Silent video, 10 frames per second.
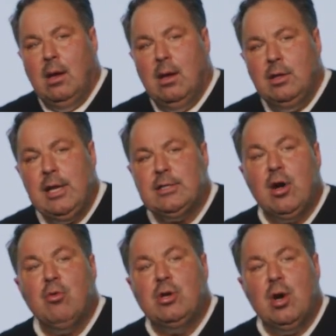You need to
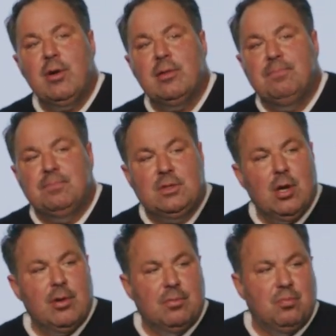go go to the go
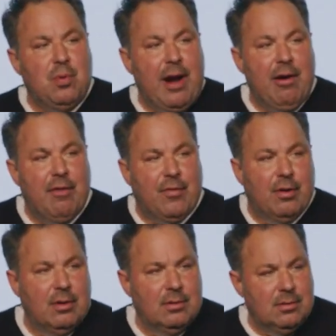to wherever.
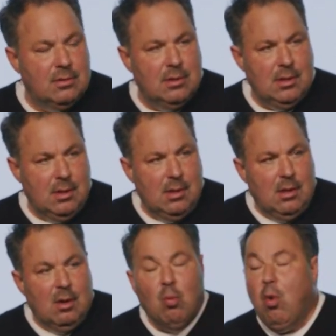
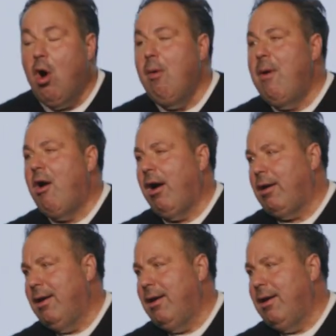Walmart.